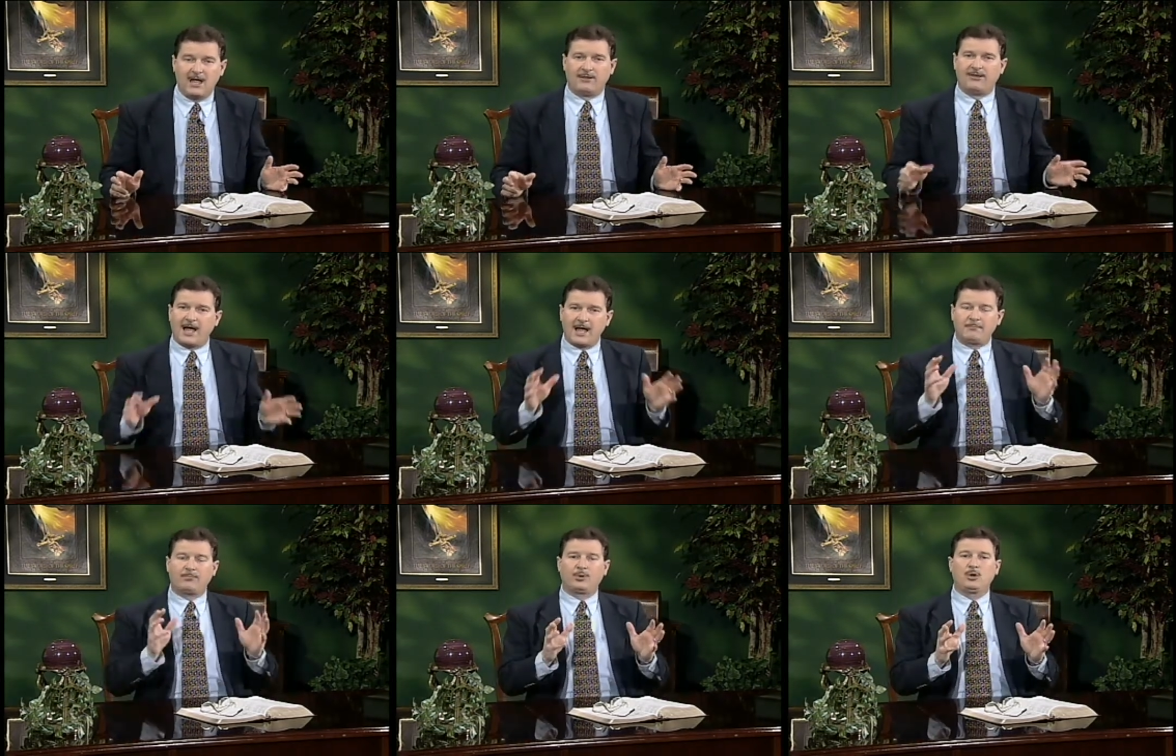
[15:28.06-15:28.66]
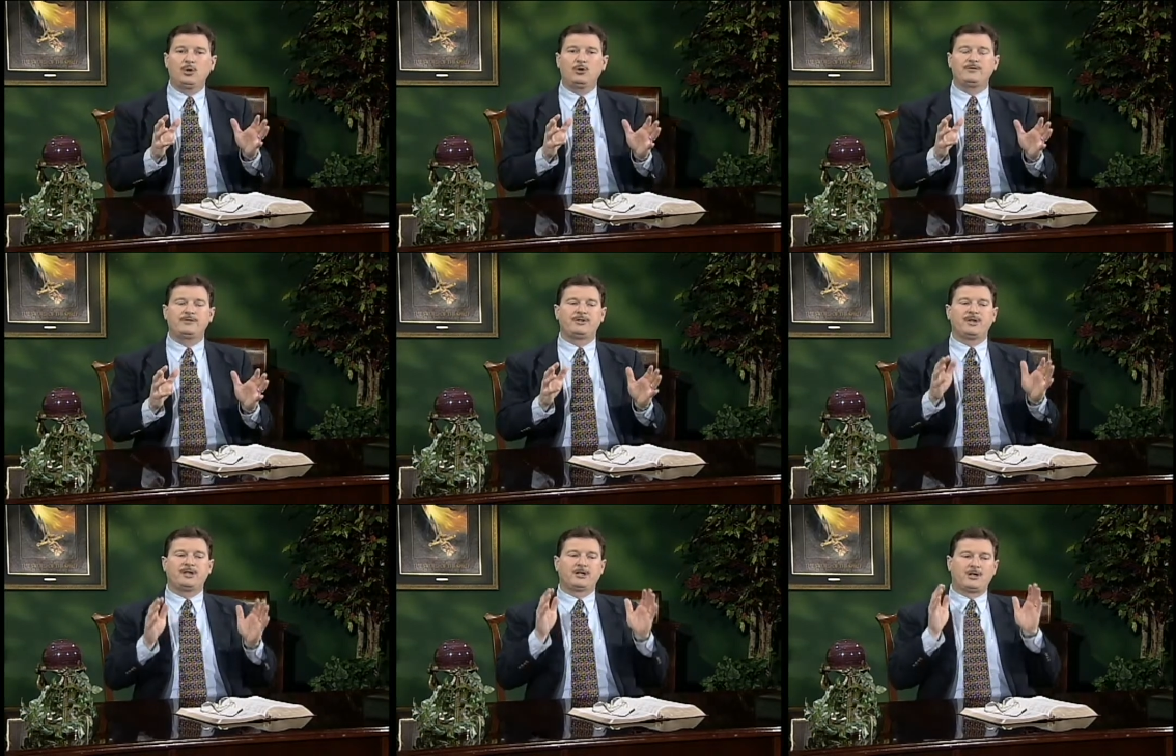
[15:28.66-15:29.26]
That proves
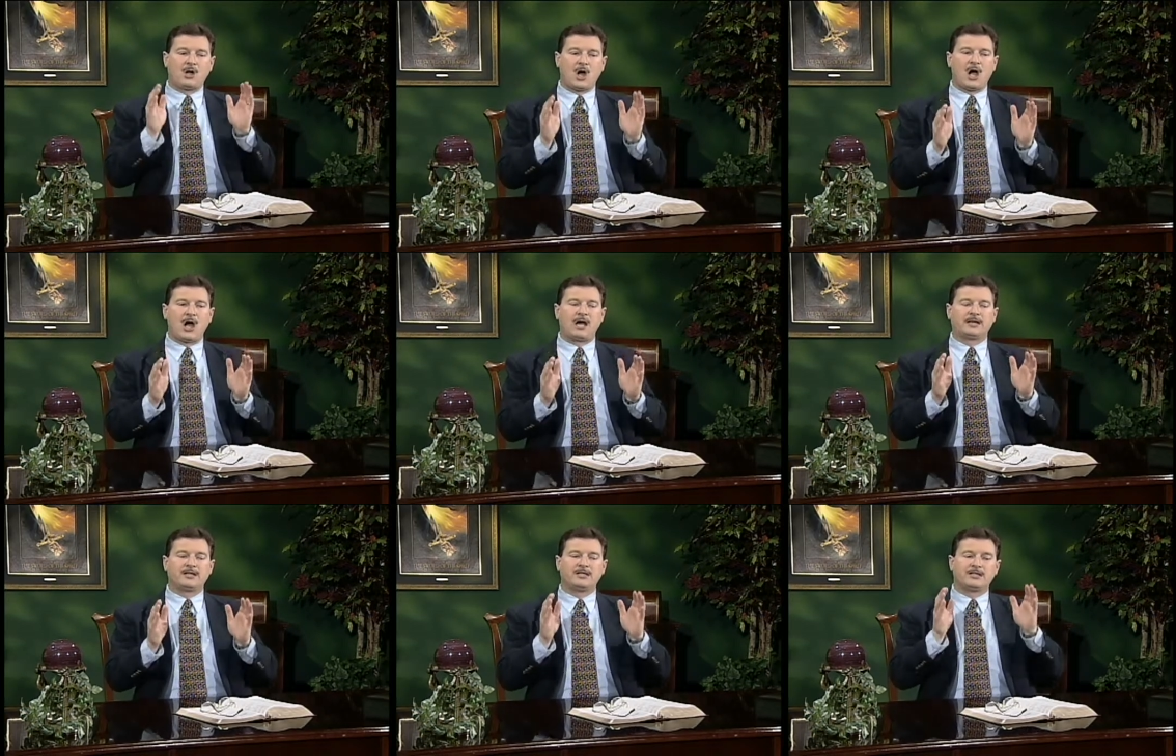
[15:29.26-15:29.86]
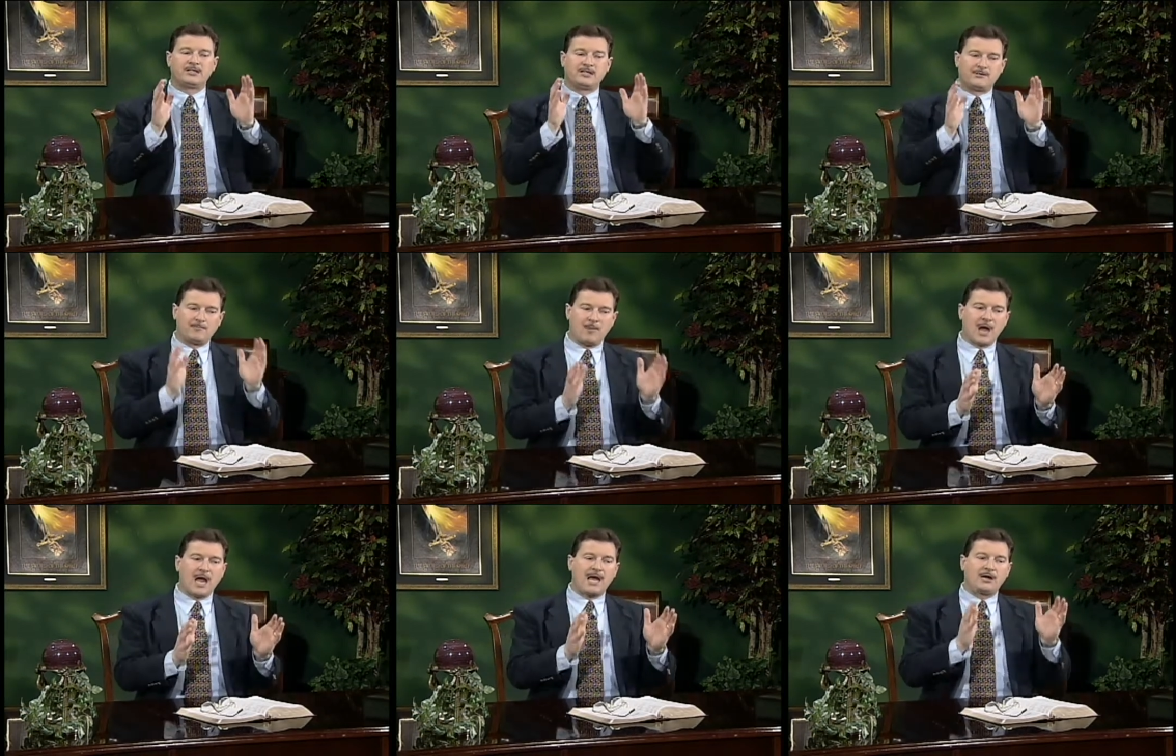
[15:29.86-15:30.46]
that God
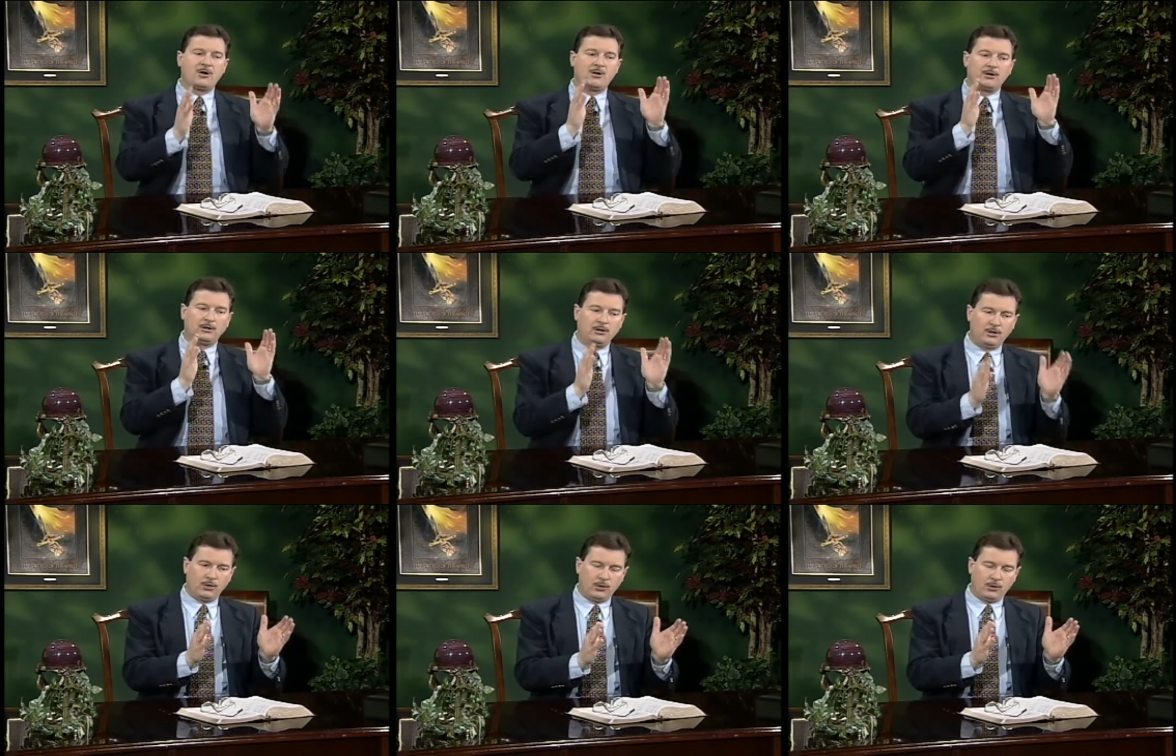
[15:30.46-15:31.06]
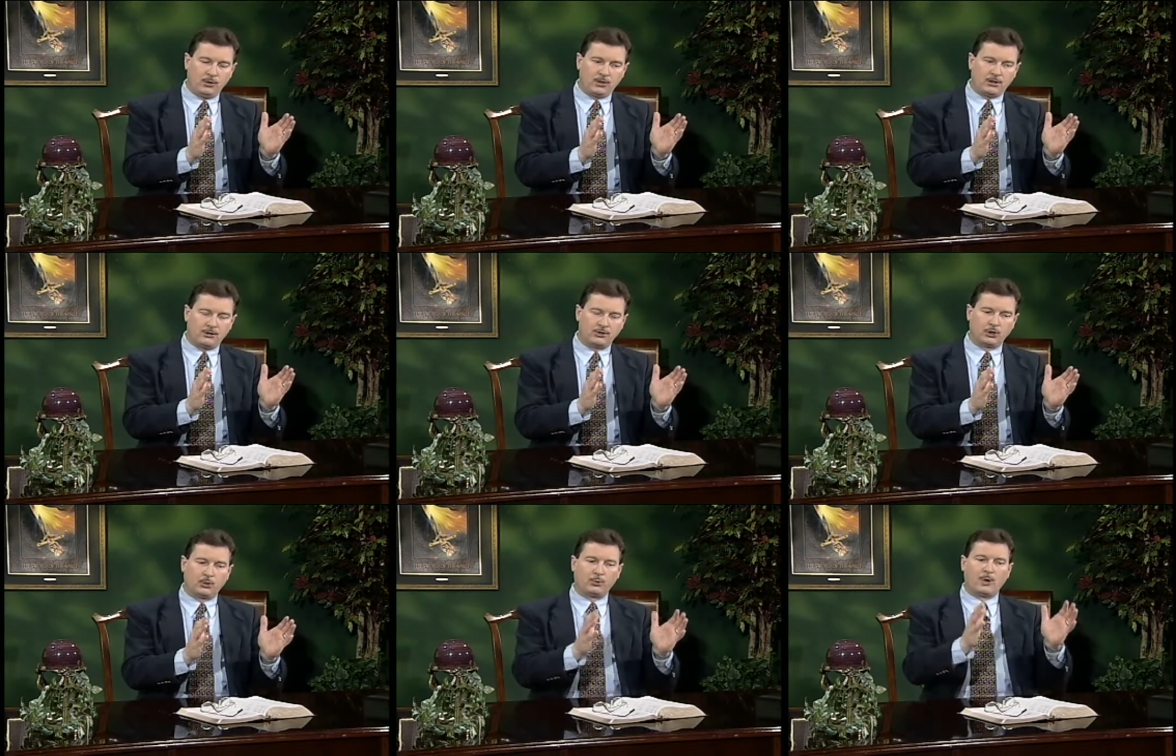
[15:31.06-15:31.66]
inspired Luke
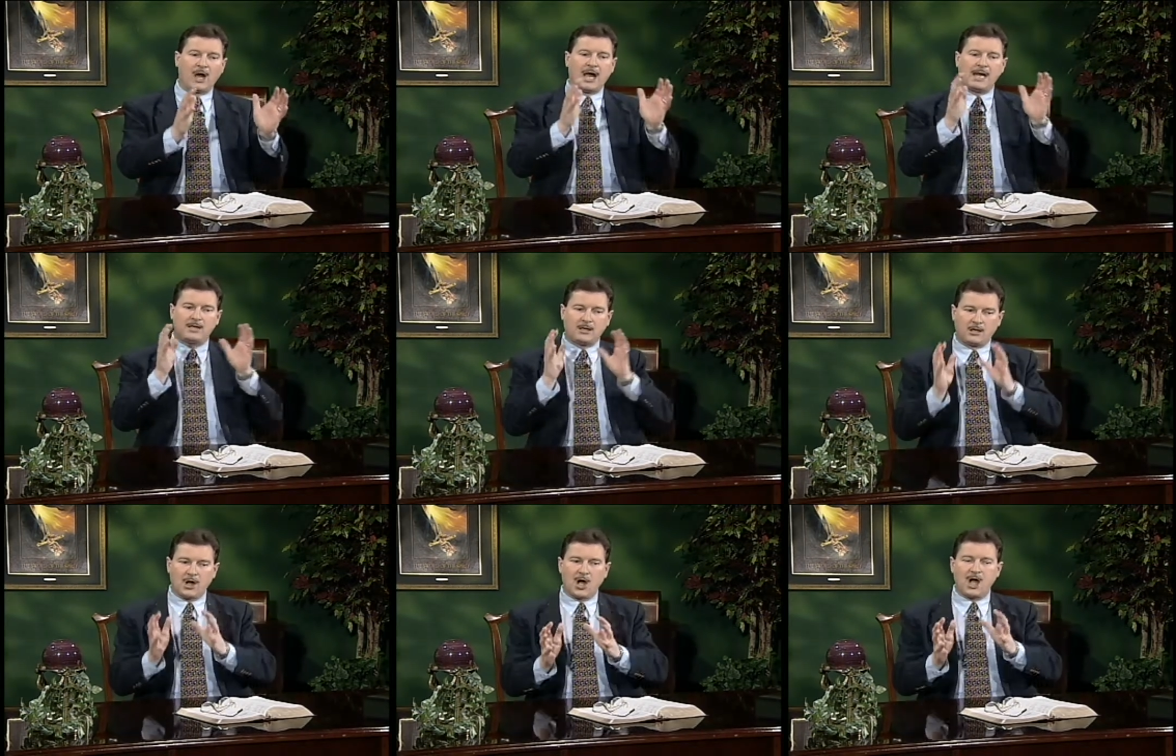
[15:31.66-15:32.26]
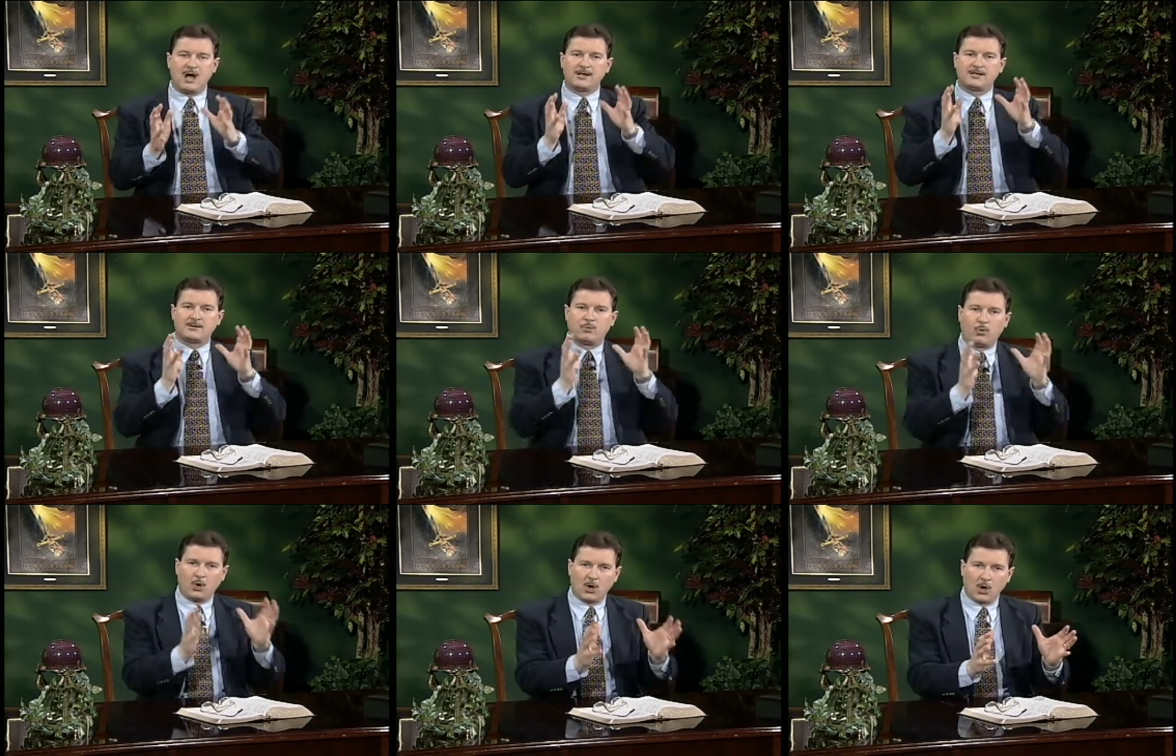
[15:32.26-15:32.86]
to write God's
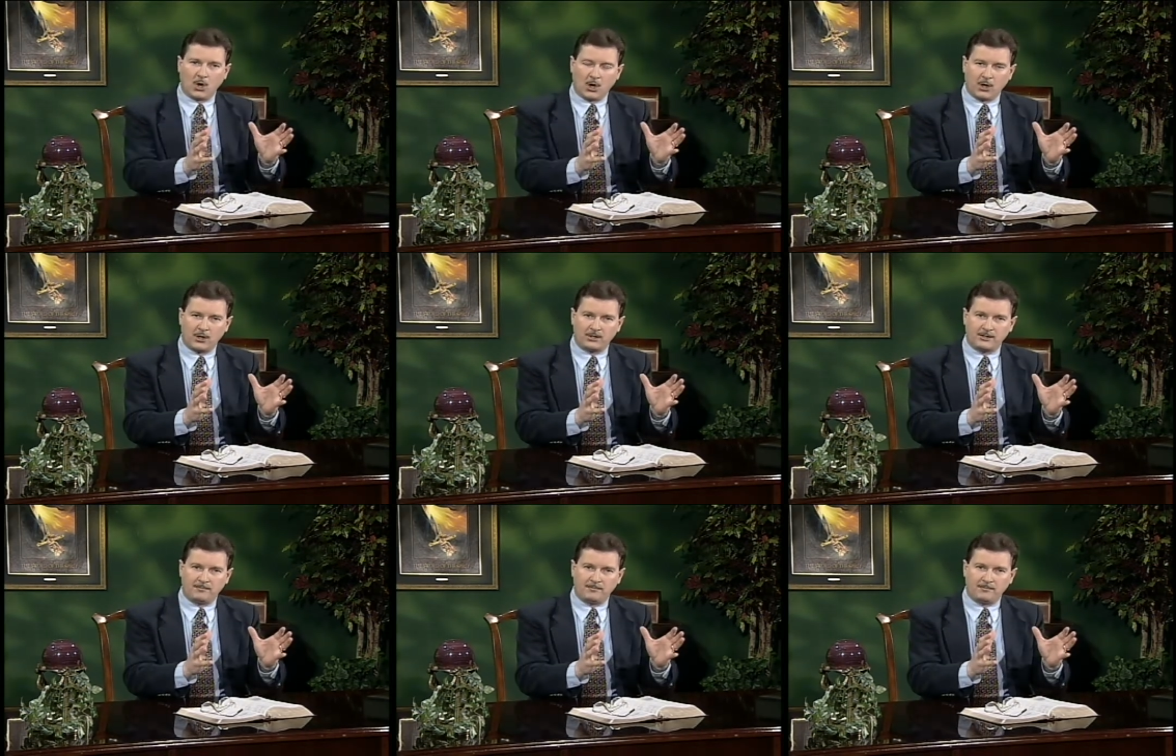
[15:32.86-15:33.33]
words,